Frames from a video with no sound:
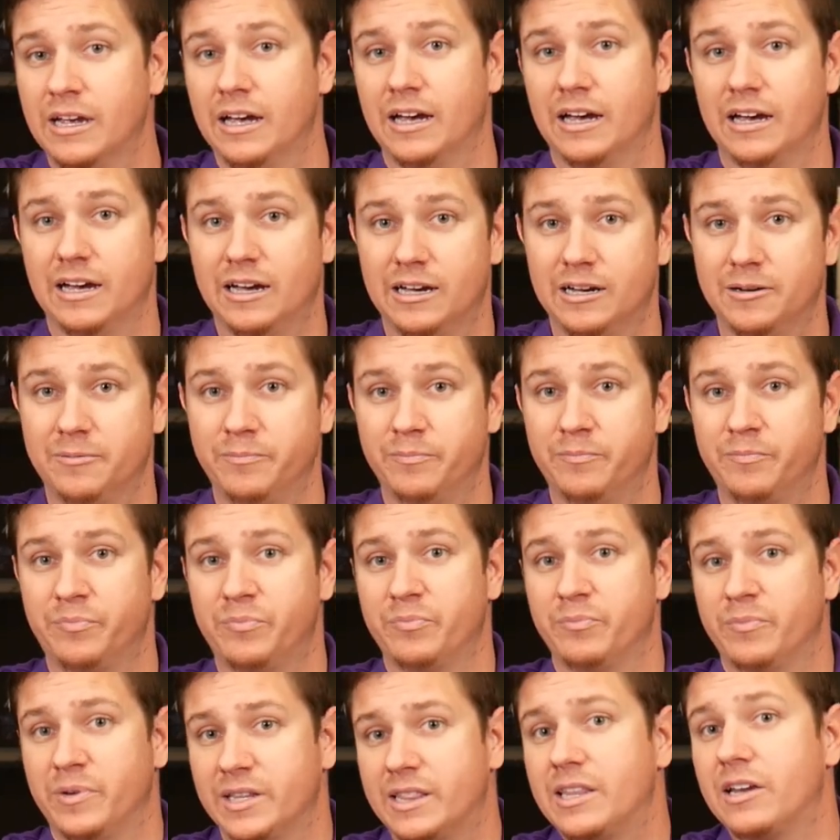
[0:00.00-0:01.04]

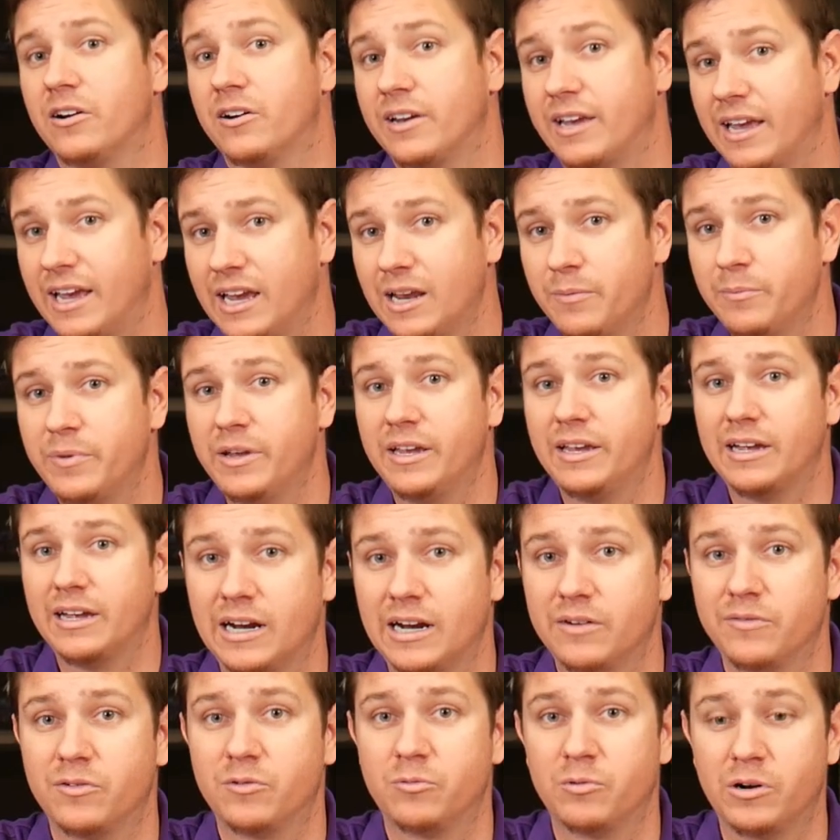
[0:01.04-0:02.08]
But there can be
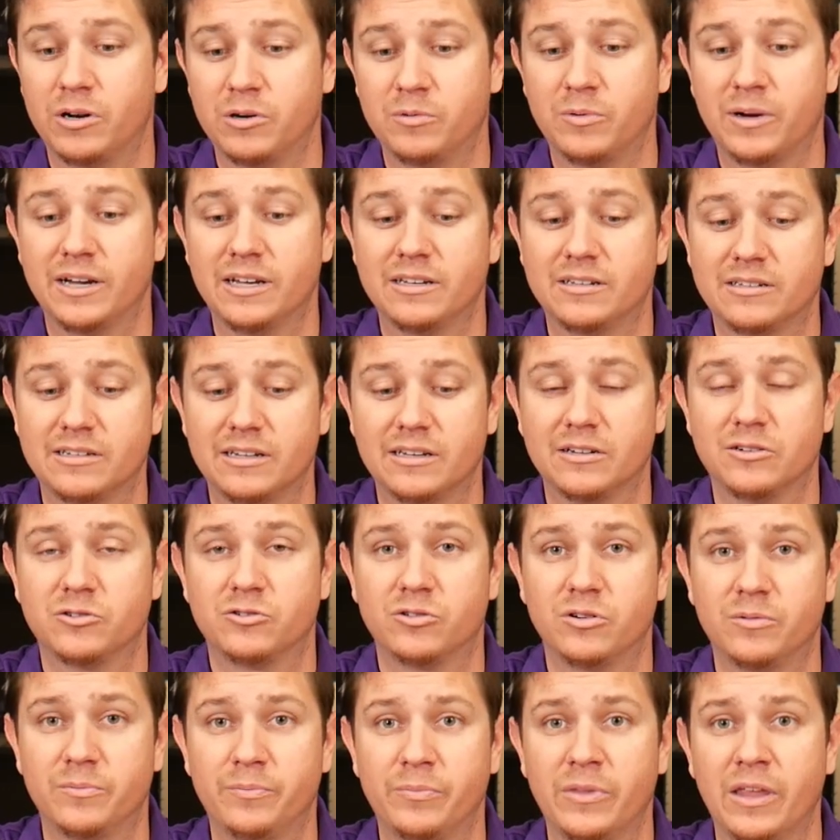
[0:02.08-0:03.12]
of a runaway
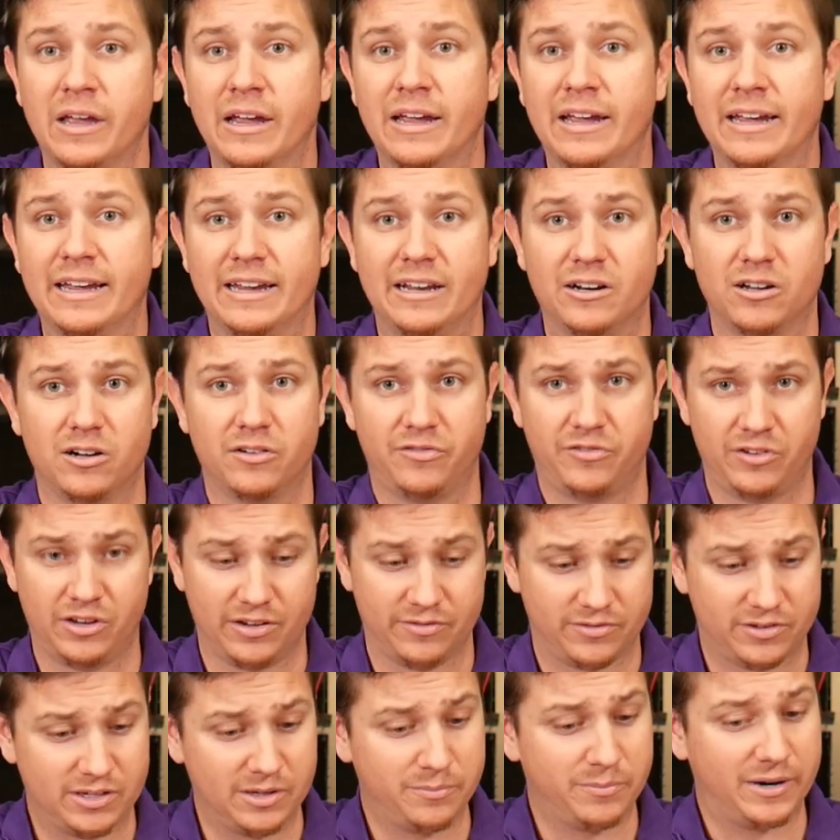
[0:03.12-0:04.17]
syndrome. You know,
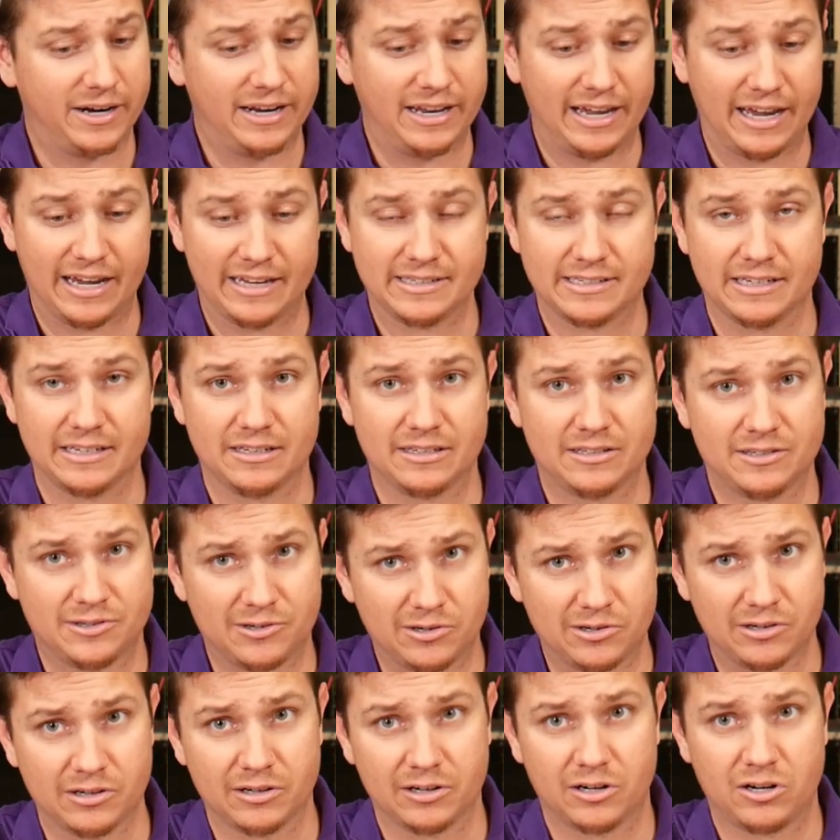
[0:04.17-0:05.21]
if somebody has a
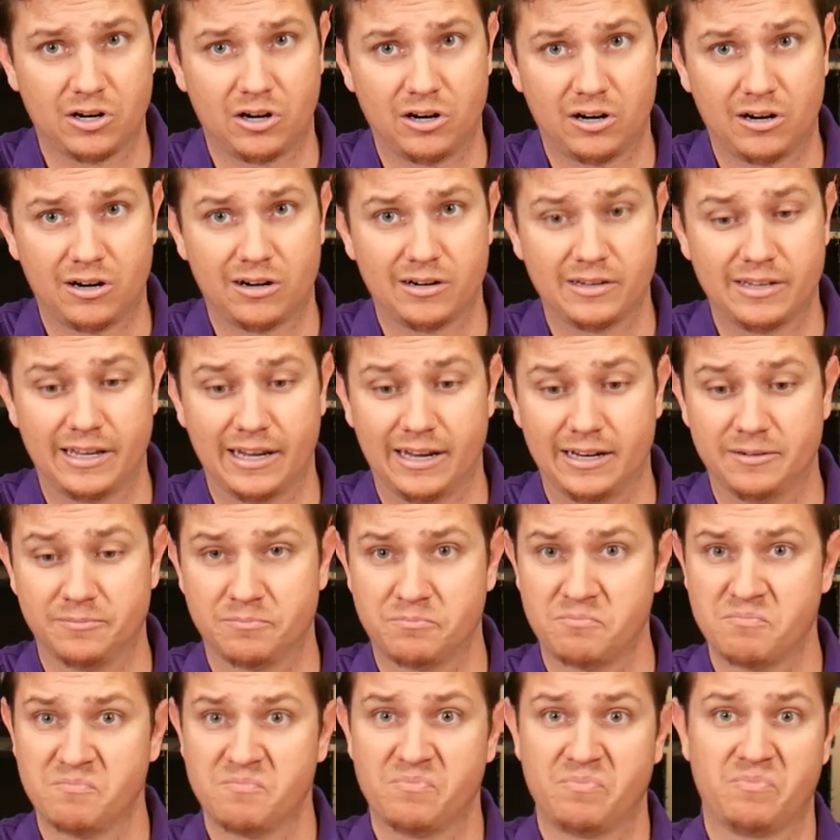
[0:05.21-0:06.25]
certain card that,
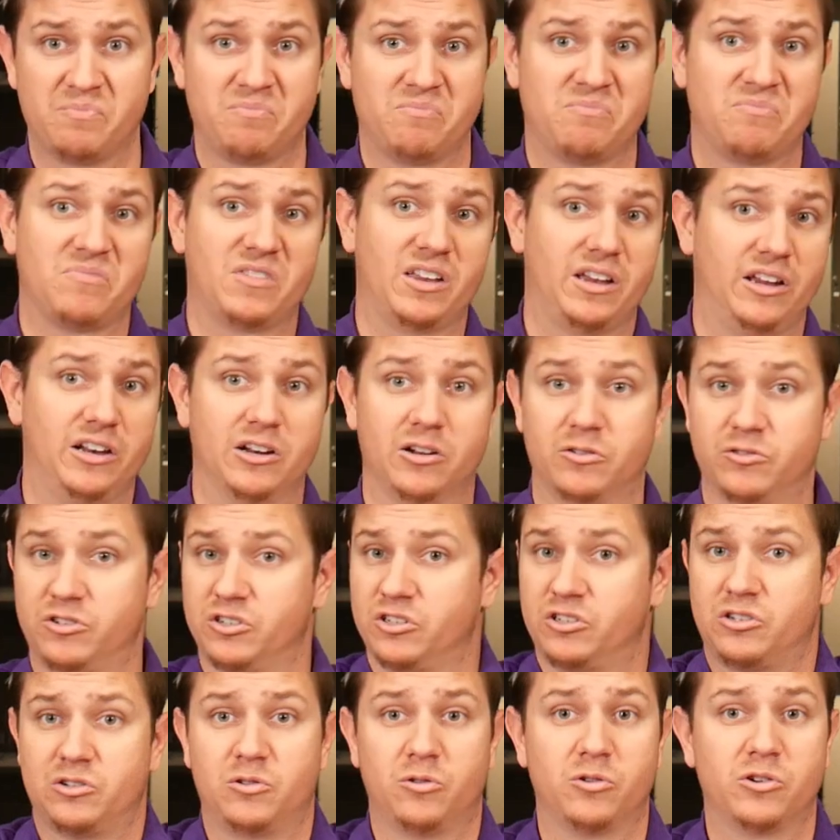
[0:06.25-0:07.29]
you know,
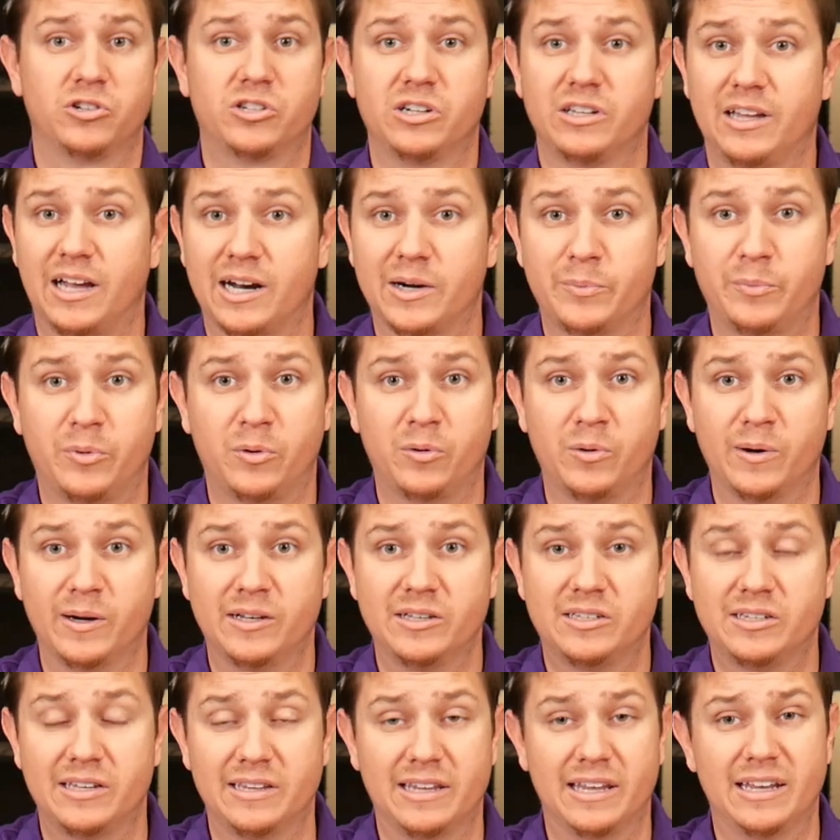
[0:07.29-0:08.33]
just scores you a lot of
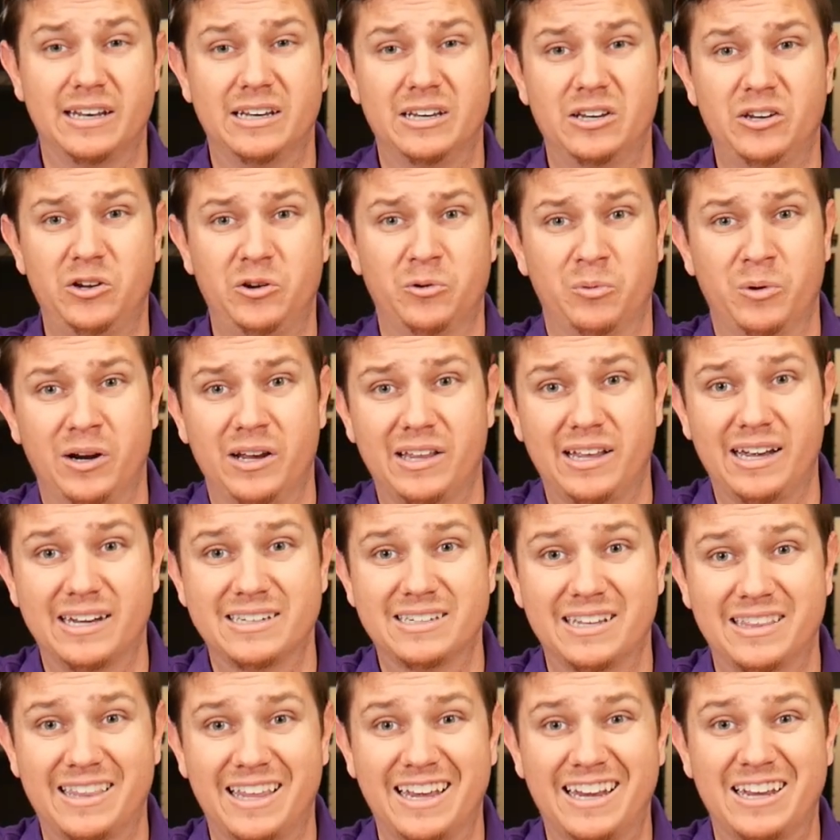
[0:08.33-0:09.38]
points, and then you realize
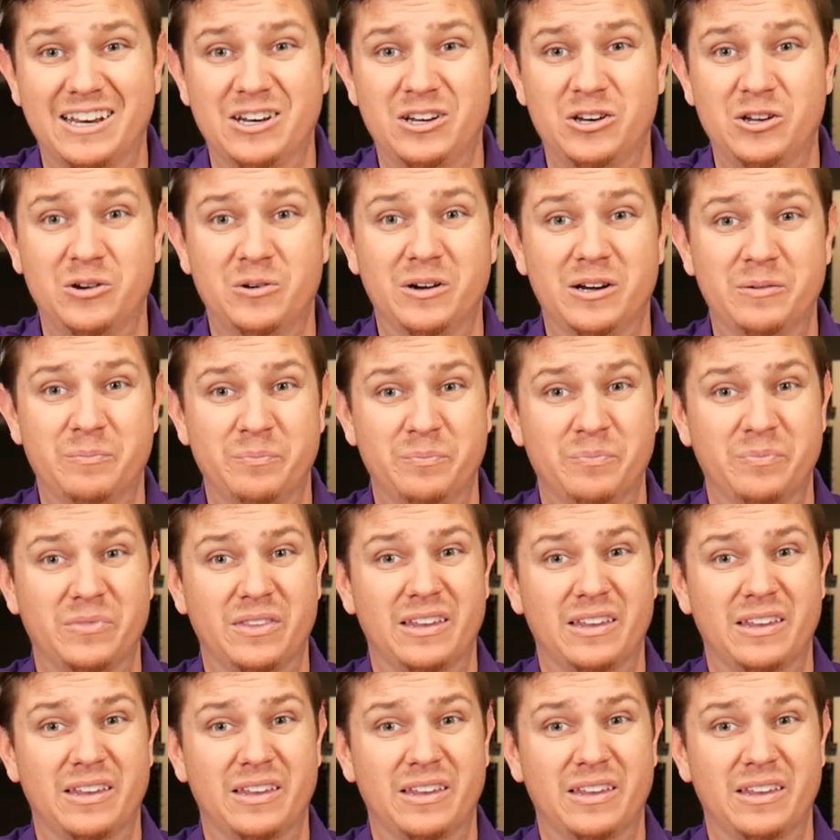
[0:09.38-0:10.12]
that they can do it